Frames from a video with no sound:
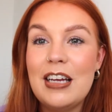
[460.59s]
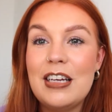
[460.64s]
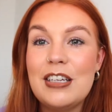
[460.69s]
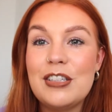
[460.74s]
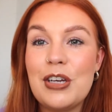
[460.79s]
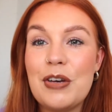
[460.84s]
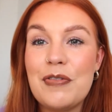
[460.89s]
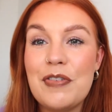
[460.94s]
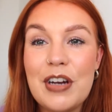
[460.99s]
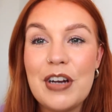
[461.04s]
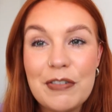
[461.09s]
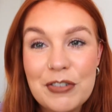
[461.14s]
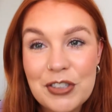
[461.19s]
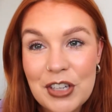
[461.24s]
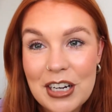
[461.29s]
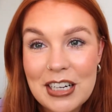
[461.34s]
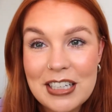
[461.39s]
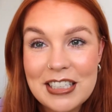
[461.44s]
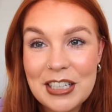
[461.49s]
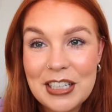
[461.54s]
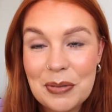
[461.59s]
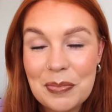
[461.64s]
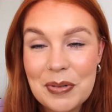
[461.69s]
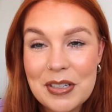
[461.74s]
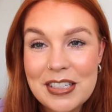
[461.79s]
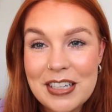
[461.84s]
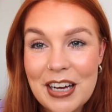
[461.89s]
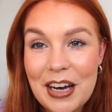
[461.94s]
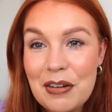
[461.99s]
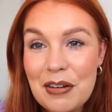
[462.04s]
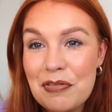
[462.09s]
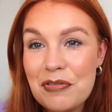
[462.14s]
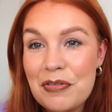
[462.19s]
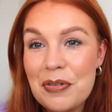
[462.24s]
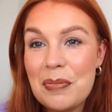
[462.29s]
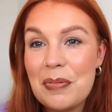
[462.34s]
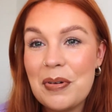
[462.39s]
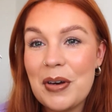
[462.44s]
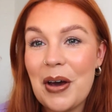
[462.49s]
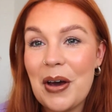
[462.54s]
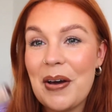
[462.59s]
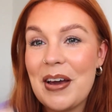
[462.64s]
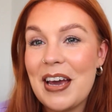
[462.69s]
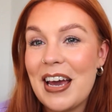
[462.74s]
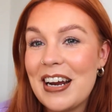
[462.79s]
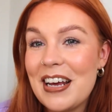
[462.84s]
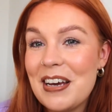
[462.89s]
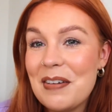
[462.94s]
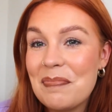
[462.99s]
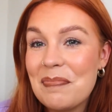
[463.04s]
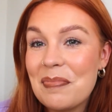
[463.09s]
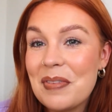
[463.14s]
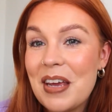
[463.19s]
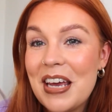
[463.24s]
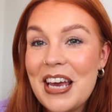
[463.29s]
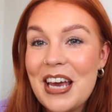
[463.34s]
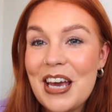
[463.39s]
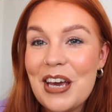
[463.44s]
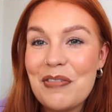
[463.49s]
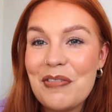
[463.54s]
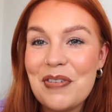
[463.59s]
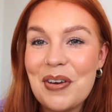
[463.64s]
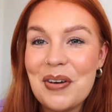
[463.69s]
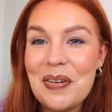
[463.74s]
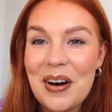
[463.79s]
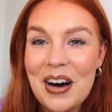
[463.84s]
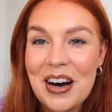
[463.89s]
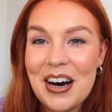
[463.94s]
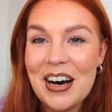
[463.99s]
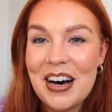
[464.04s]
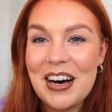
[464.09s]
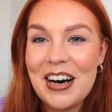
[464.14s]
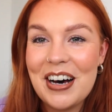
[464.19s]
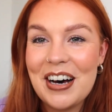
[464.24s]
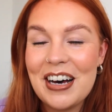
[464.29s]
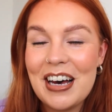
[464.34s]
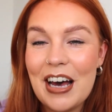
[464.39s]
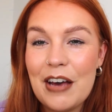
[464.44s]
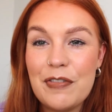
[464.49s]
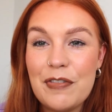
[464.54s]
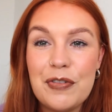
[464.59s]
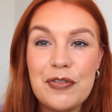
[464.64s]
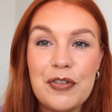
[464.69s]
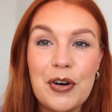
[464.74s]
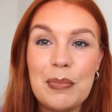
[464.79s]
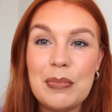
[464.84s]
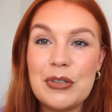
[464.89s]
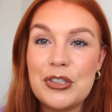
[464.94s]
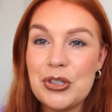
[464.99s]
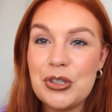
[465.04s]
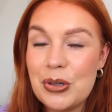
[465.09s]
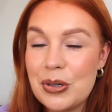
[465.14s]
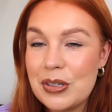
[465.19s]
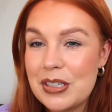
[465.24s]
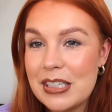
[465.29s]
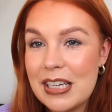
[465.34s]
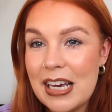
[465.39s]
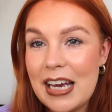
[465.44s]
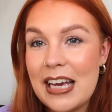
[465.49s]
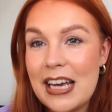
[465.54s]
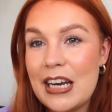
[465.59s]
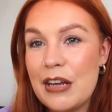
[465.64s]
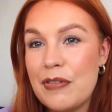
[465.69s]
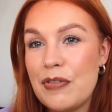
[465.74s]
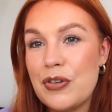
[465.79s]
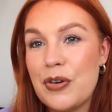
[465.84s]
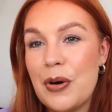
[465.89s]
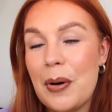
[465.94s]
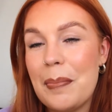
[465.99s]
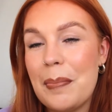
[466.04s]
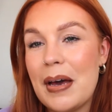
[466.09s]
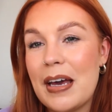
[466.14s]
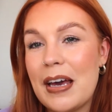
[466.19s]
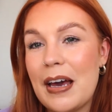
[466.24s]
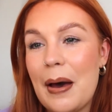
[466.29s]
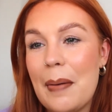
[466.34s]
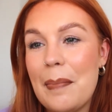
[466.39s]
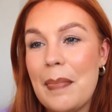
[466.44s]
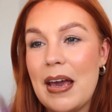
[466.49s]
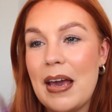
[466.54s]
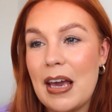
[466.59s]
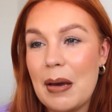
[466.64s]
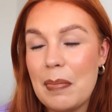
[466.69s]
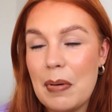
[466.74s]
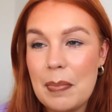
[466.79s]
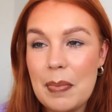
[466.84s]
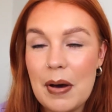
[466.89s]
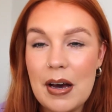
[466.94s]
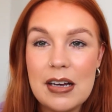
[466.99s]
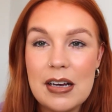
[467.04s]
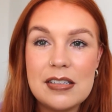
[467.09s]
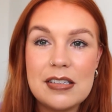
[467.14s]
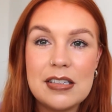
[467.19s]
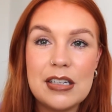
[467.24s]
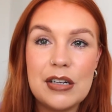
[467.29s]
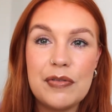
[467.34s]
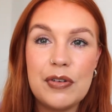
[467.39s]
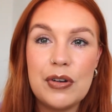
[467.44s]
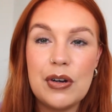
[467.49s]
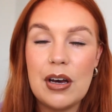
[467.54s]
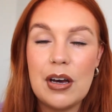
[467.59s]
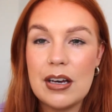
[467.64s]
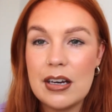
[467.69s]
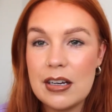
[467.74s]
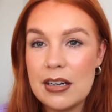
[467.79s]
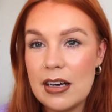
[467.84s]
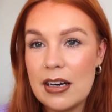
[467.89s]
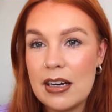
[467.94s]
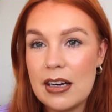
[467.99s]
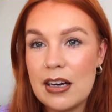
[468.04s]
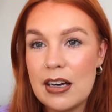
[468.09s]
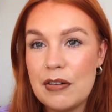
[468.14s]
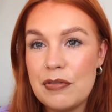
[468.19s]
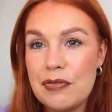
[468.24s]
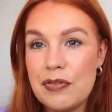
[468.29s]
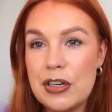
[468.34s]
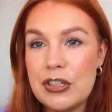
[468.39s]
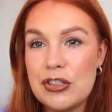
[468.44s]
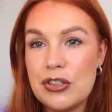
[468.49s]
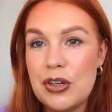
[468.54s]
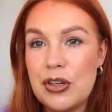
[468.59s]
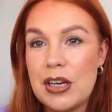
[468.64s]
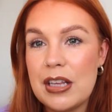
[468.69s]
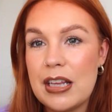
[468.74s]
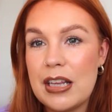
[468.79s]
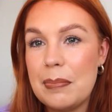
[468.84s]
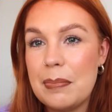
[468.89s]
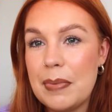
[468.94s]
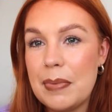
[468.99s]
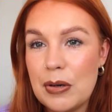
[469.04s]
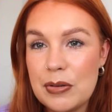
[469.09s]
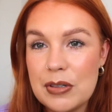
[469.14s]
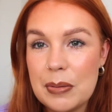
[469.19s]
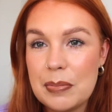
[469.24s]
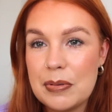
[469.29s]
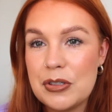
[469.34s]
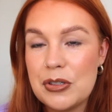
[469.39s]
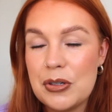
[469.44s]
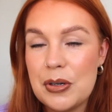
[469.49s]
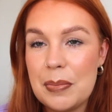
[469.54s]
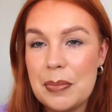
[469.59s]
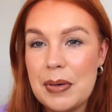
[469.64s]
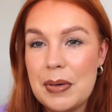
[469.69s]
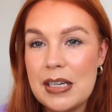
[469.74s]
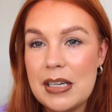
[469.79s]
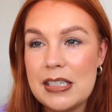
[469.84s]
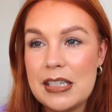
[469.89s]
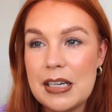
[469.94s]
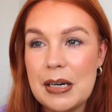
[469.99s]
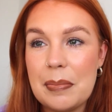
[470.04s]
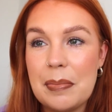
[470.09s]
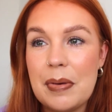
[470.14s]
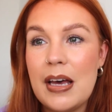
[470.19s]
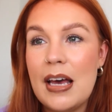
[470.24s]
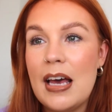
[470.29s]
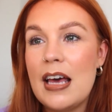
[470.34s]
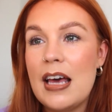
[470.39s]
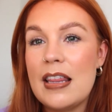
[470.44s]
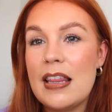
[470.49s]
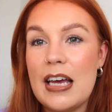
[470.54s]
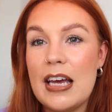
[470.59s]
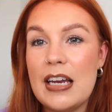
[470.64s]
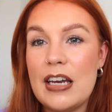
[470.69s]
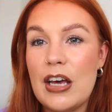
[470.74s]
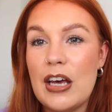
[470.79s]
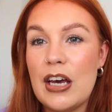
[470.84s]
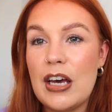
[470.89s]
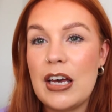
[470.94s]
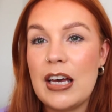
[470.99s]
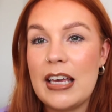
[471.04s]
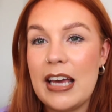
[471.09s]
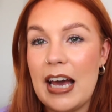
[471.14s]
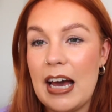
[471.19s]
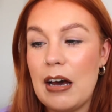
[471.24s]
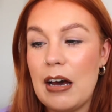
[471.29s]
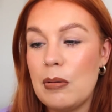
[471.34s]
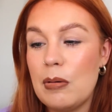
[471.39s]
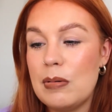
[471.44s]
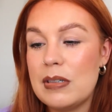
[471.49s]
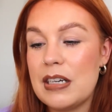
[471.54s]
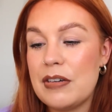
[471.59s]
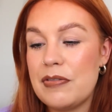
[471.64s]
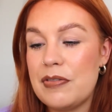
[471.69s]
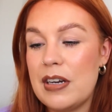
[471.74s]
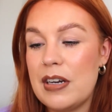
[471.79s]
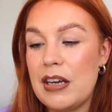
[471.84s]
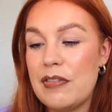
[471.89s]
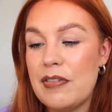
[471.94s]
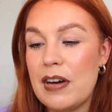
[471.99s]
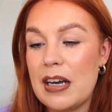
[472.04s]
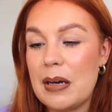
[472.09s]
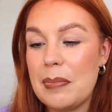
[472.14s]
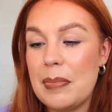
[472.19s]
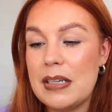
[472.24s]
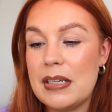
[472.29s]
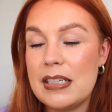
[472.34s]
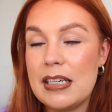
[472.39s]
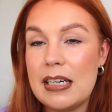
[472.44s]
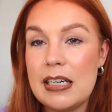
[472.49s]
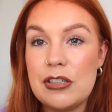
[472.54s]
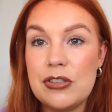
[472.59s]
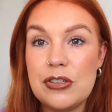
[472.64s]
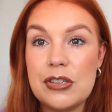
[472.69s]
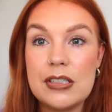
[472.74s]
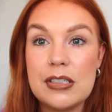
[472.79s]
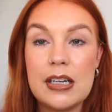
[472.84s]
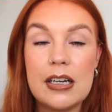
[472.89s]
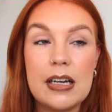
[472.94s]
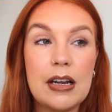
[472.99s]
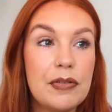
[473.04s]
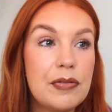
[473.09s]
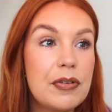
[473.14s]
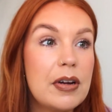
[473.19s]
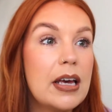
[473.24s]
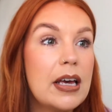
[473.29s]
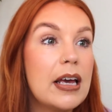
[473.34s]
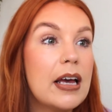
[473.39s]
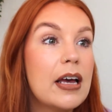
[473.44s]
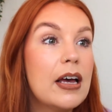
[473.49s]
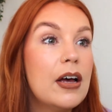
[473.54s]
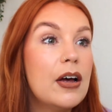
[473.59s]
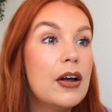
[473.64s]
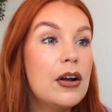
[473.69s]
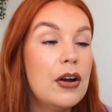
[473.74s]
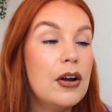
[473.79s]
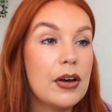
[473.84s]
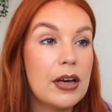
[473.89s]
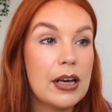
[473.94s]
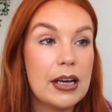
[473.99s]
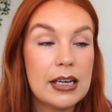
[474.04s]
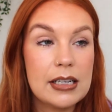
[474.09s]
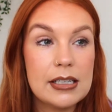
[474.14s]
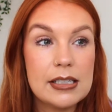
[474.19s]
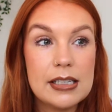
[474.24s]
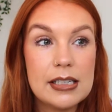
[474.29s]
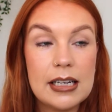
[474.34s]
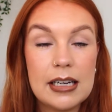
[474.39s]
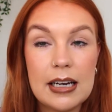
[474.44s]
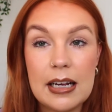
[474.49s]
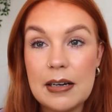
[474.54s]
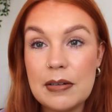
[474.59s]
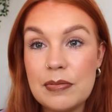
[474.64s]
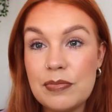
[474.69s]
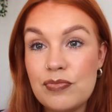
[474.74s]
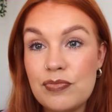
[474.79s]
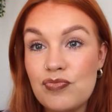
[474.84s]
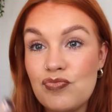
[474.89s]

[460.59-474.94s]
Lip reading: So if you love Charlotte Tilbury stuff, go and get it. If you've got mature skin, if you're not a mega makeup-y person, if you like a lighter coverage that you can then build up into a medium, then yeah, I would definitely recommend it. It's just a lovely looking concealer.